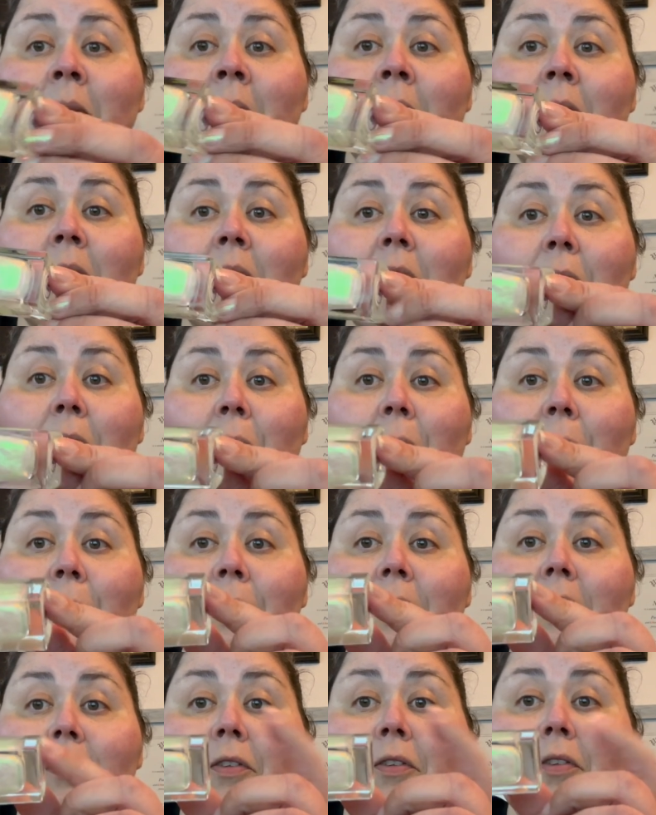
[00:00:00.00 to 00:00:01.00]
So
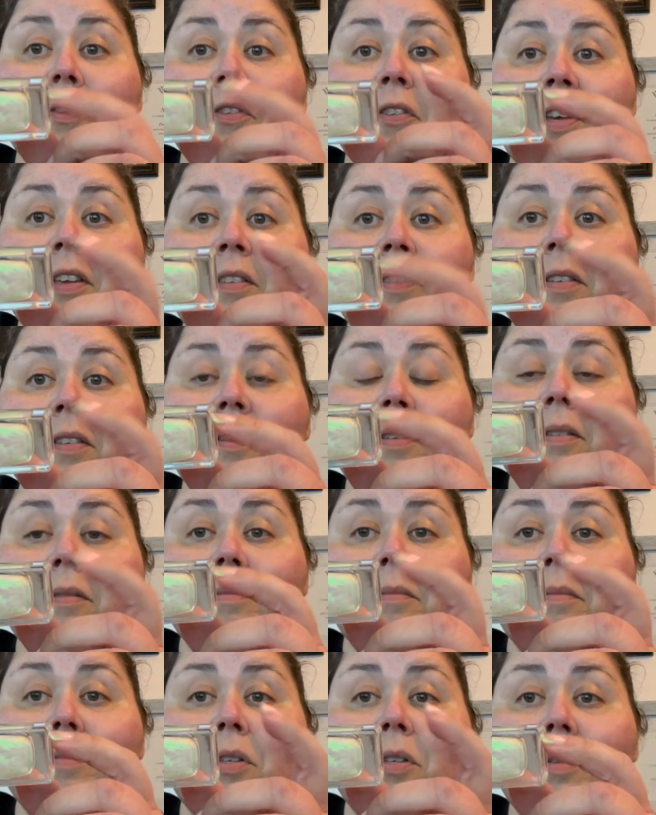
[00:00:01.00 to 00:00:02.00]
this is just
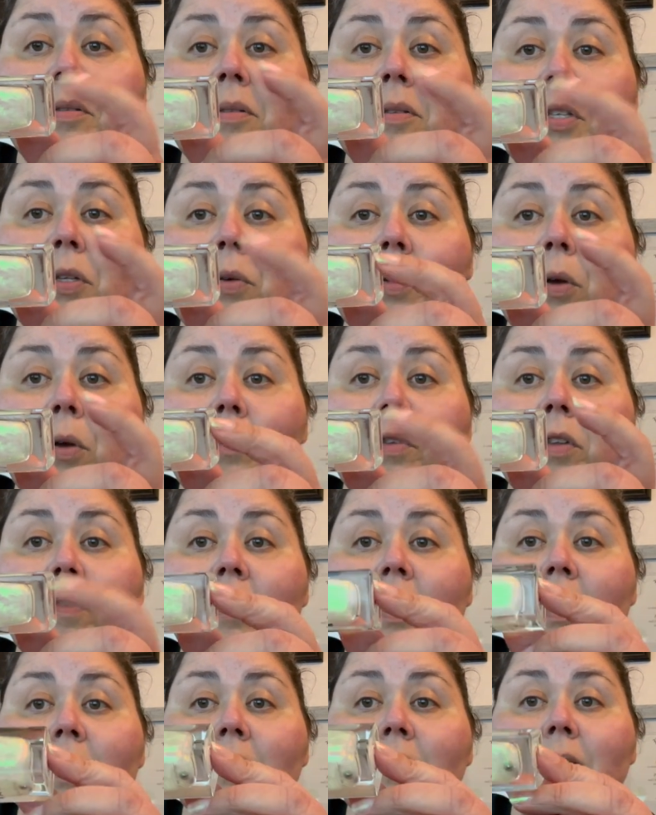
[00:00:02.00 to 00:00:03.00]
two coats of
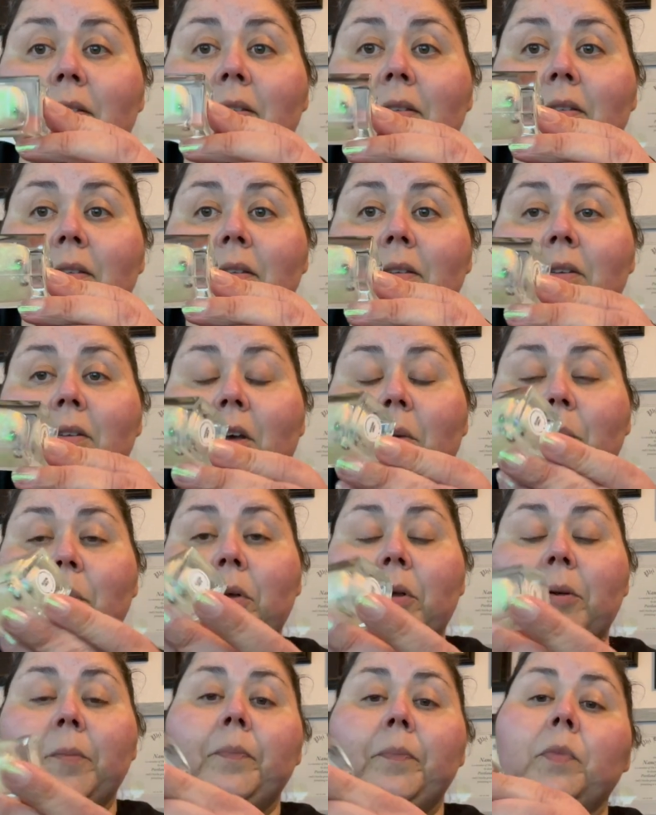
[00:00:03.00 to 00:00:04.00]
this
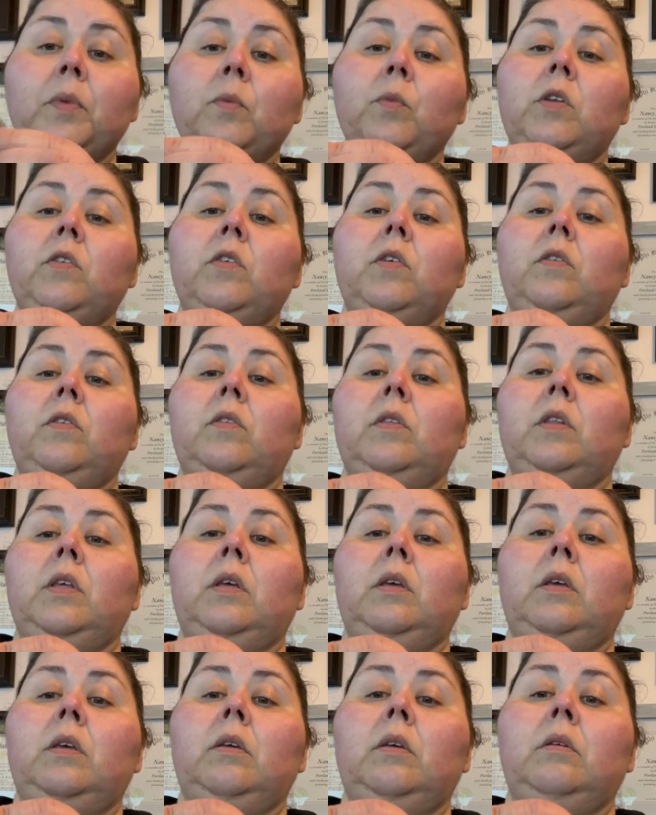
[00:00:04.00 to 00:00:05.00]
topper, which is
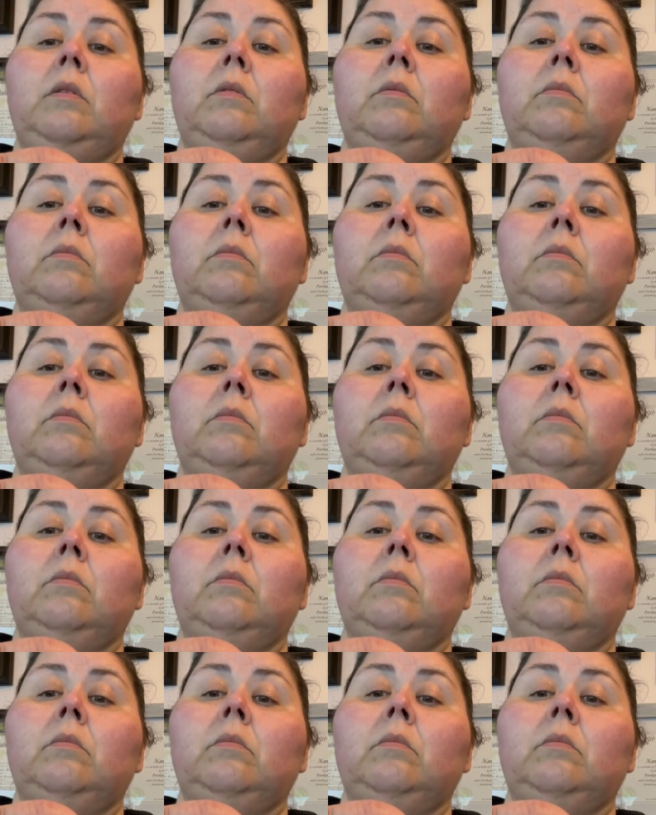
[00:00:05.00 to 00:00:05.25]
the